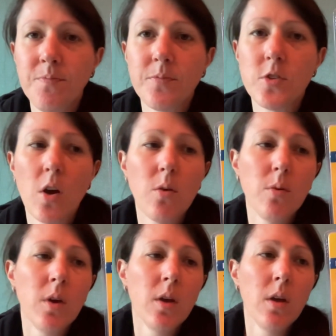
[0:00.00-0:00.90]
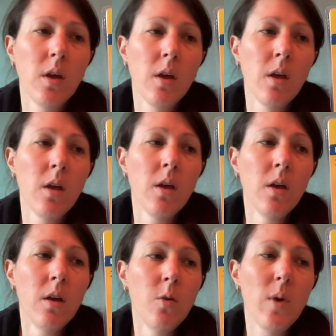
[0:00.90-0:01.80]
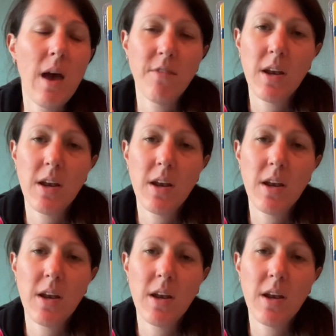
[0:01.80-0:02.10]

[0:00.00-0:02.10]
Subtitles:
So we have